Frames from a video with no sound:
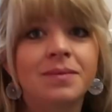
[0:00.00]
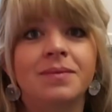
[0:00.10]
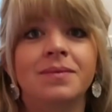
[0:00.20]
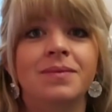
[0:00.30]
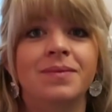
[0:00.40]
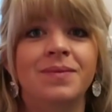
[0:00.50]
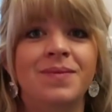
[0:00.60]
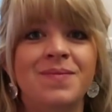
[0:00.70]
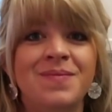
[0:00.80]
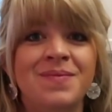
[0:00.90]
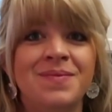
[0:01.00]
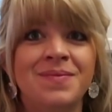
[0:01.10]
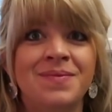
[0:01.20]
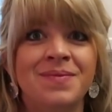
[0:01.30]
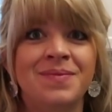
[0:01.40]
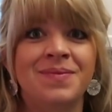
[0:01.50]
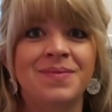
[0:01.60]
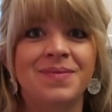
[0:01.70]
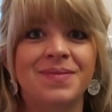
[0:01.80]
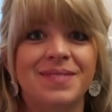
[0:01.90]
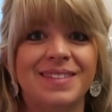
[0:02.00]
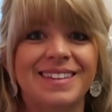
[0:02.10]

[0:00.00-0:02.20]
No one is speaking in this clip.